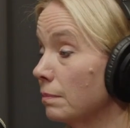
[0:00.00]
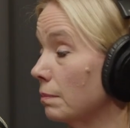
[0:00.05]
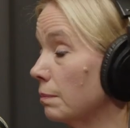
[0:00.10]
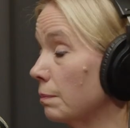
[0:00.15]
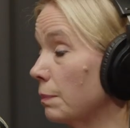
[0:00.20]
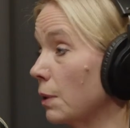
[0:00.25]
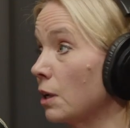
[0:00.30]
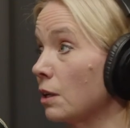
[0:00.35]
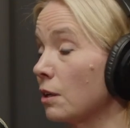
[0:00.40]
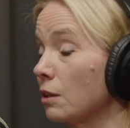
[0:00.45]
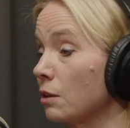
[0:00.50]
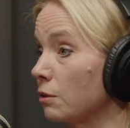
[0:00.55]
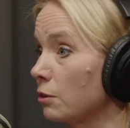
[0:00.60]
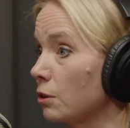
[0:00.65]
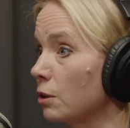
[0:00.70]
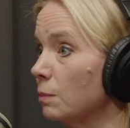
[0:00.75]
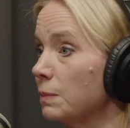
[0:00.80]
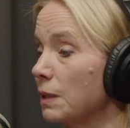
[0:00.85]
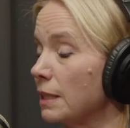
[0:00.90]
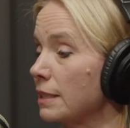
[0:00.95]
part of the
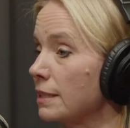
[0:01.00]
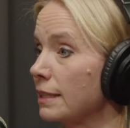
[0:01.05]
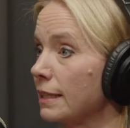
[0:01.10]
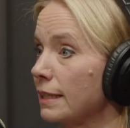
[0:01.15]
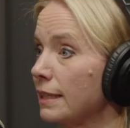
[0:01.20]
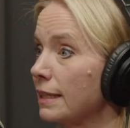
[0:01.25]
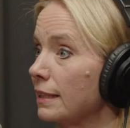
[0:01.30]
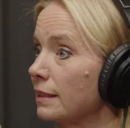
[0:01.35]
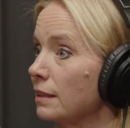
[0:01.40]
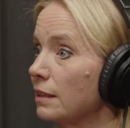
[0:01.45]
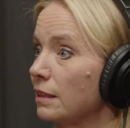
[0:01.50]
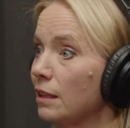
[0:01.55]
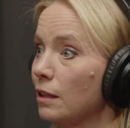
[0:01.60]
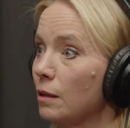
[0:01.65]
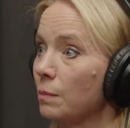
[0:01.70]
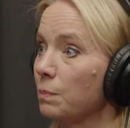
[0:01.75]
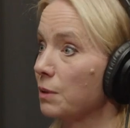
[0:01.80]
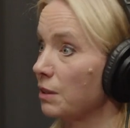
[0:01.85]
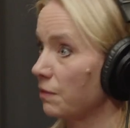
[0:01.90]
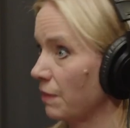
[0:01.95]
group doesn't get
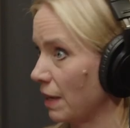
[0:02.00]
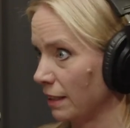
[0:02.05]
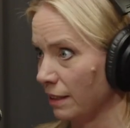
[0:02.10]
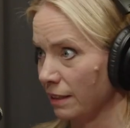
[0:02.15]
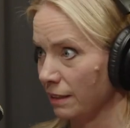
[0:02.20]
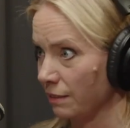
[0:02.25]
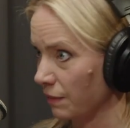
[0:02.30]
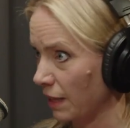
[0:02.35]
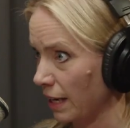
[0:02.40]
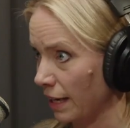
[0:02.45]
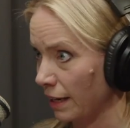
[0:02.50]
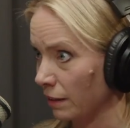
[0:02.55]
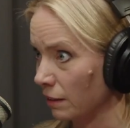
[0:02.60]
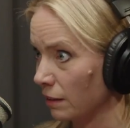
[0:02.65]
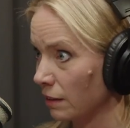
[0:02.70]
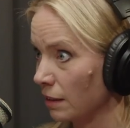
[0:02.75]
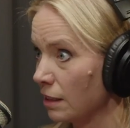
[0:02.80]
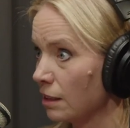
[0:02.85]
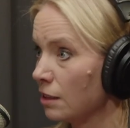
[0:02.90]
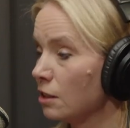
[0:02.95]
their preventative
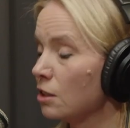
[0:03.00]
care.